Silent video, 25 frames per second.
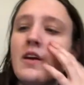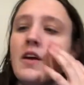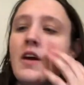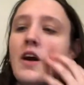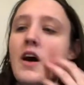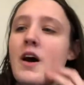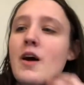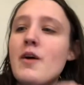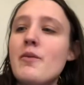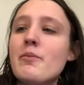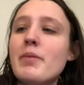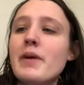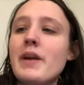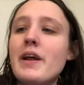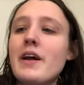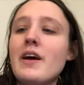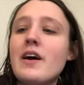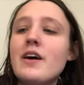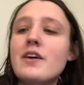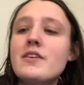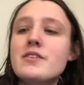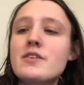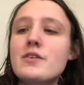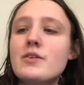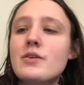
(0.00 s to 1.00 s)
Um, but I
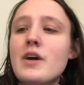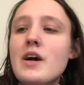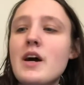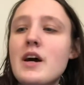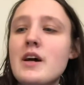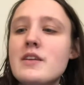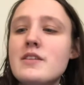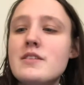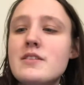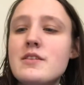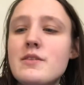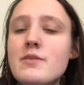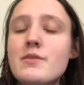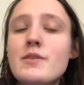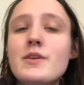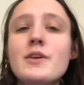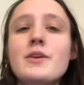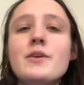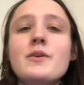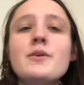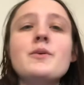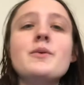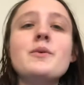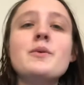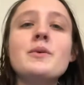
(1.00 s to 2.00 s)
also got some
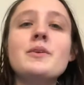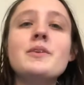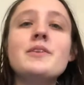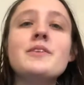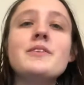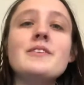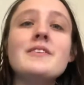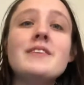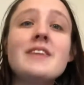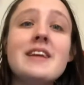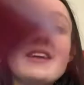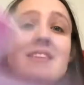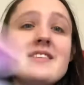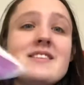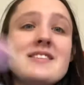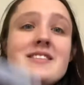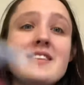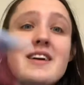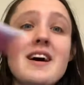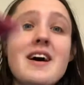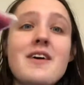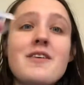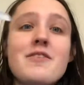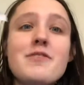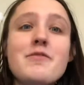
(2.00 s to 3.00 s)
new dance
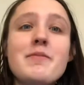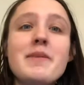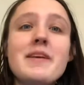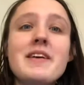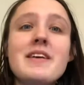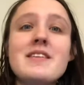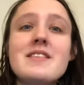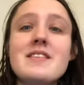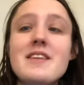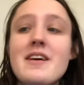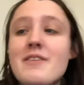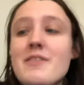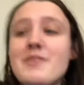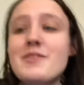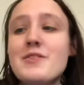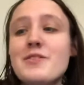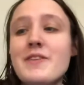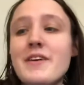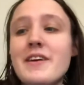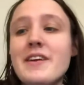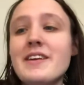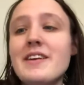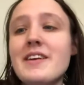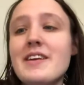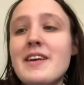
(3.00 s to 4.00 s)
stuff because I was
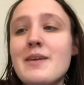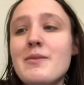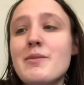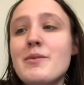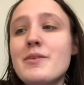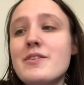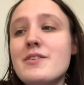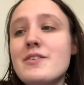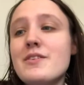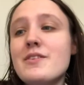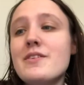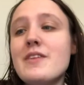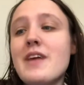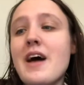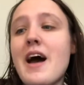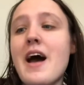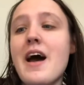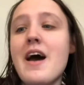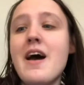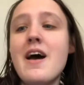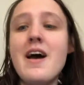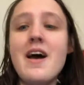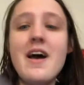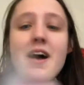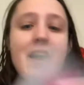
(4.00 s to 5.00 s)
finally able to do
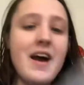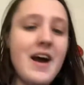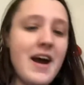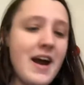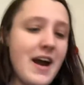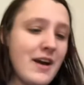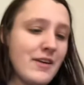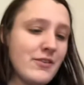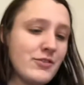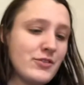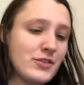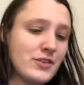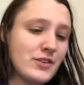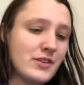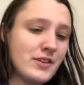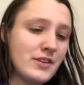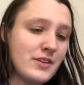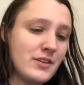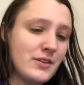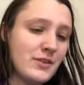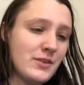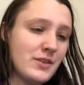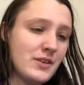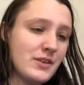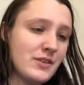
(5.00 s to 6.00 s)
that after, you
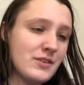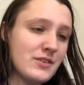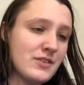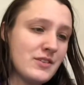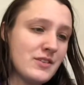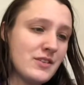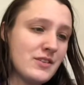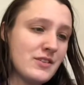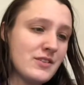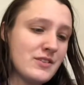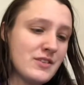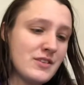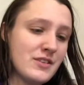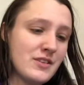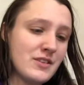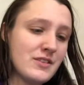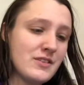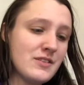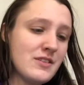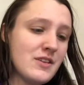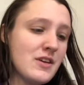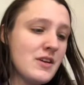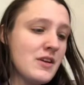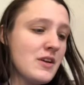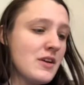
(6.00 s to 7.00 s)
know, years and years and
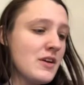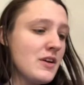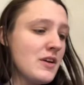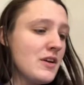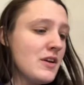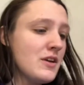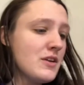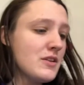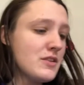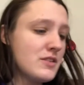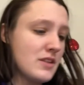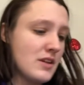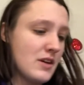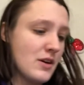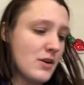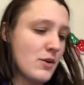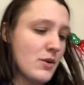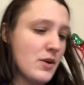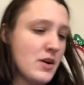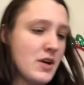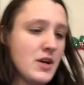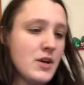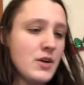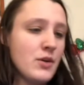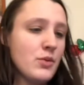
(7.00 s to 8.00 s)
years. So
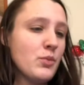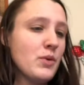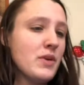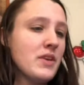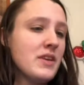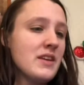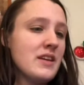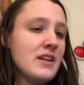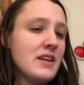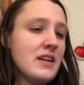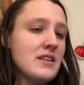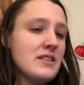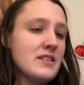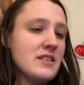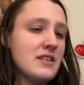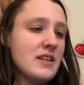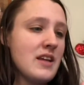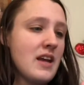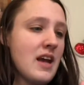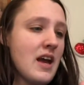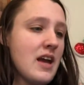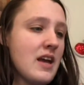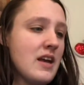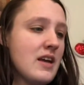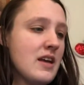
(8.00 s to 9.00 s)
one thing I did
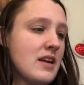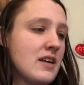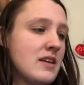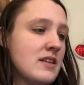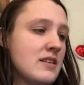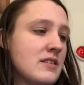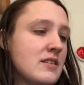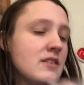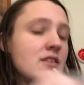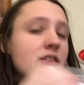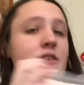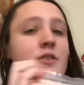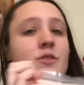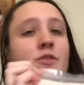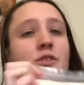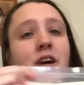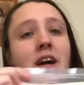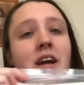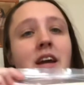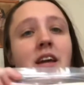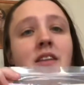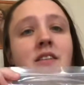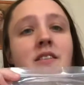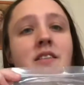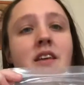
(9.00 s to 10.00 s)
get is new
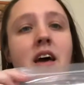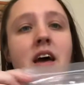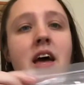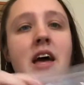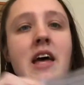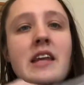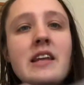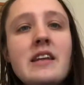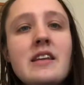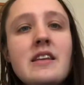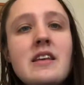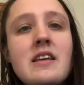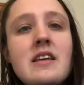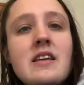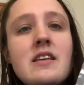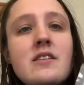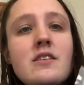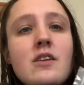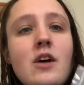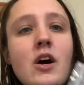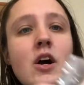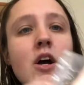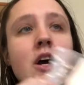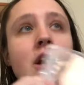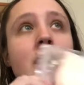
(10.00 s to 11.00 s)
tights, and these
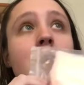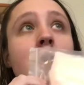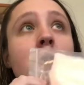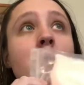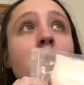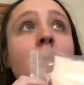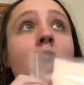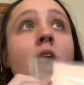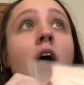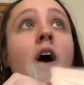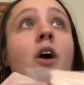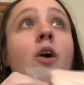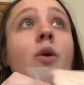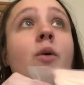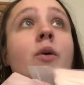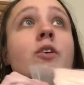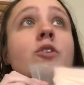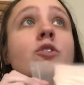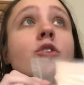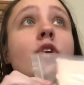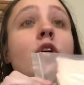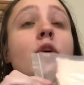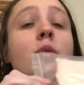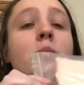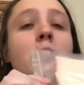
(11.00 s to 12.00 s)
I am not going
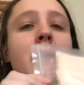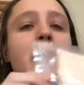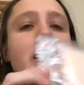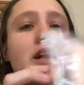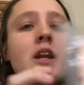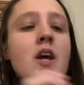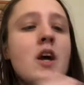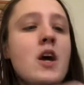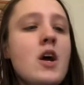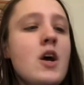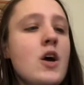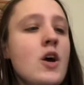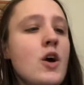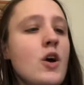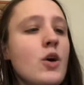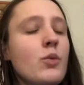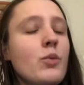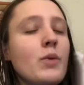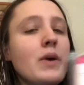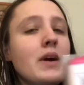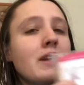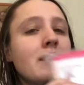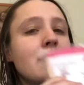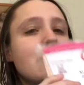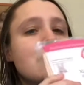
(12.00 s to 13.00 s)
to open
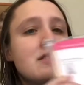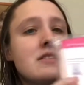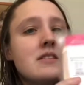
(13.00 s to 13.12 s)
right this